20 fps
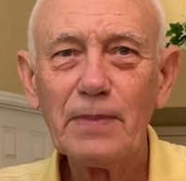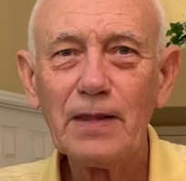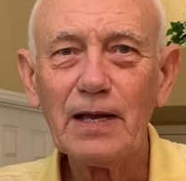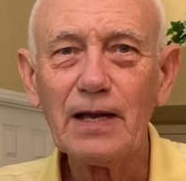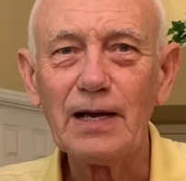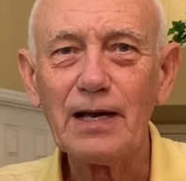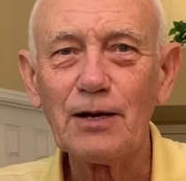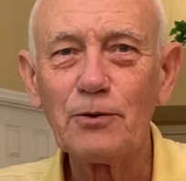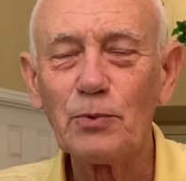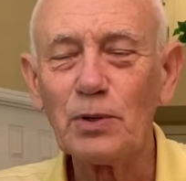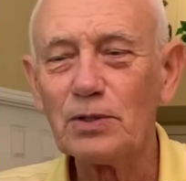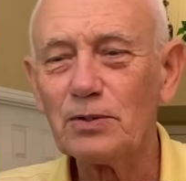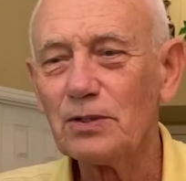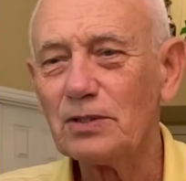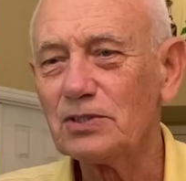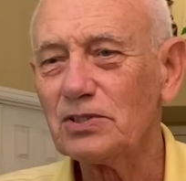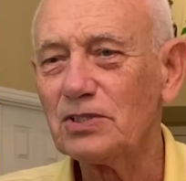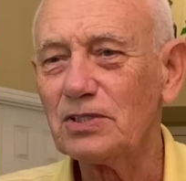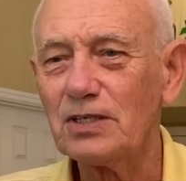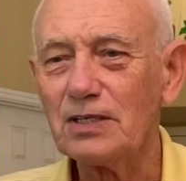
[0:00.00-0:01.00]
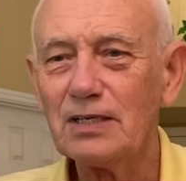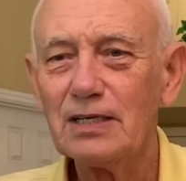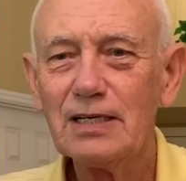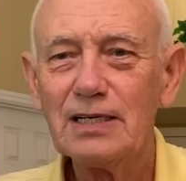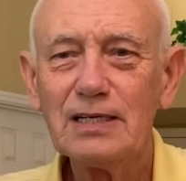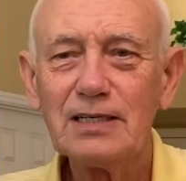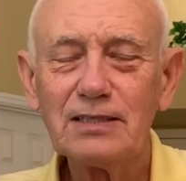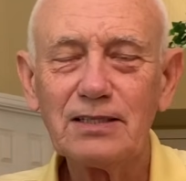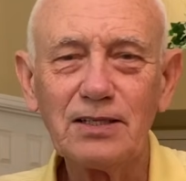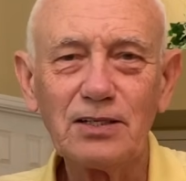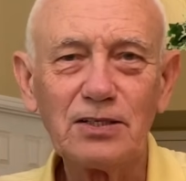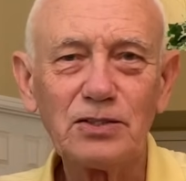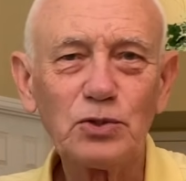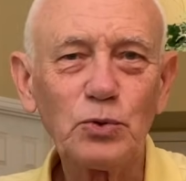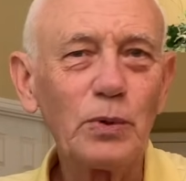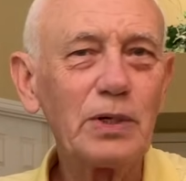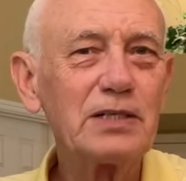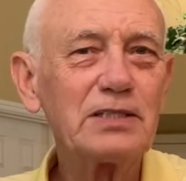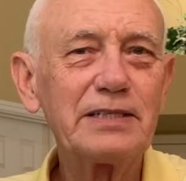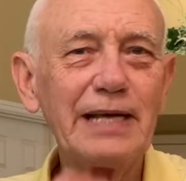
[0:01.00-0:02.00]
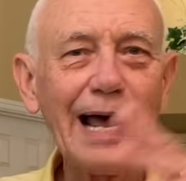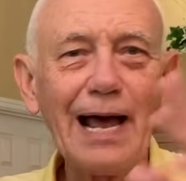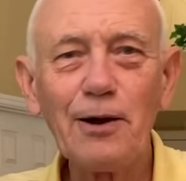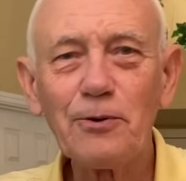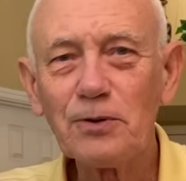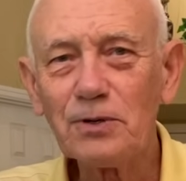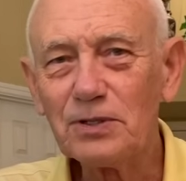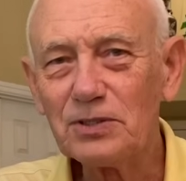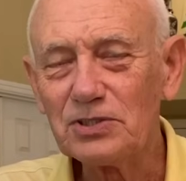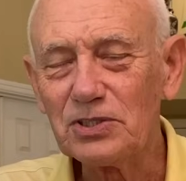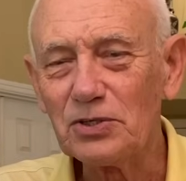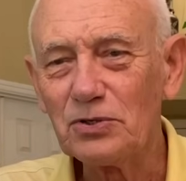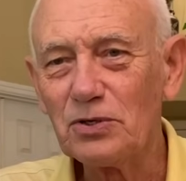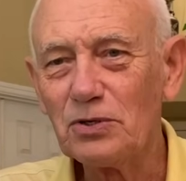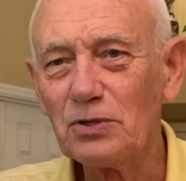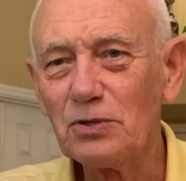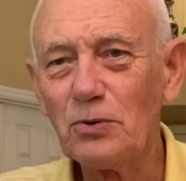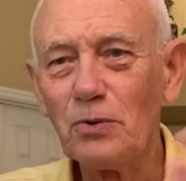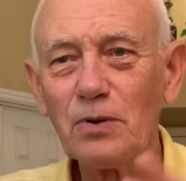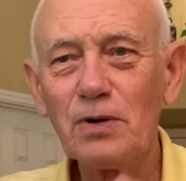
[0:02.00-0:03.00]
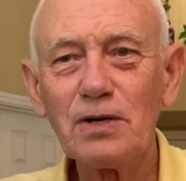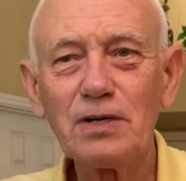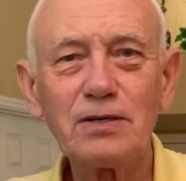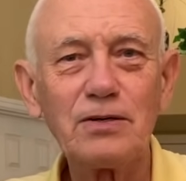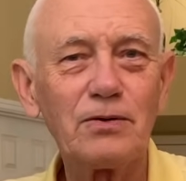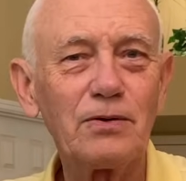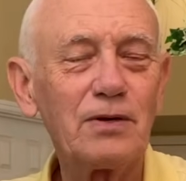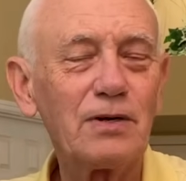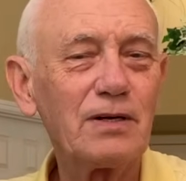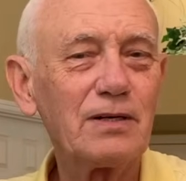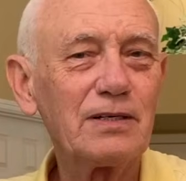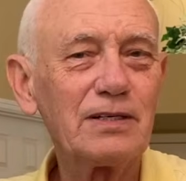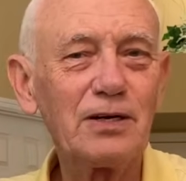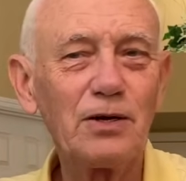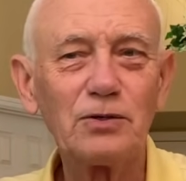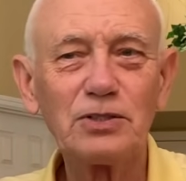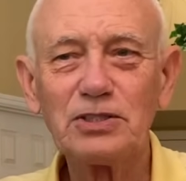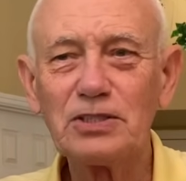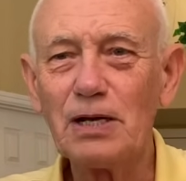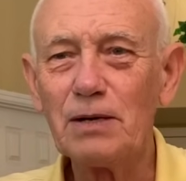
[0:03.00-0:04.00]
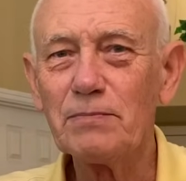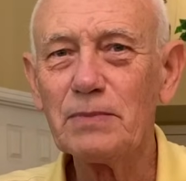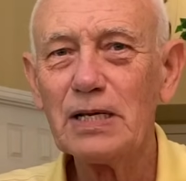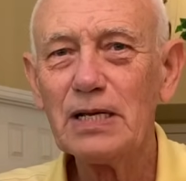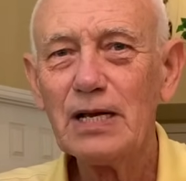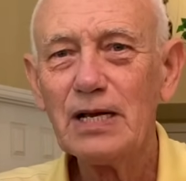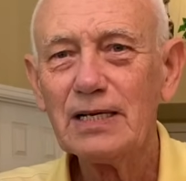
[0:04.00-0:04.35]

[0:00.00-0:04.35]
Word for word: uh, whether it's the, the Twin Towers in New York, or, you know, some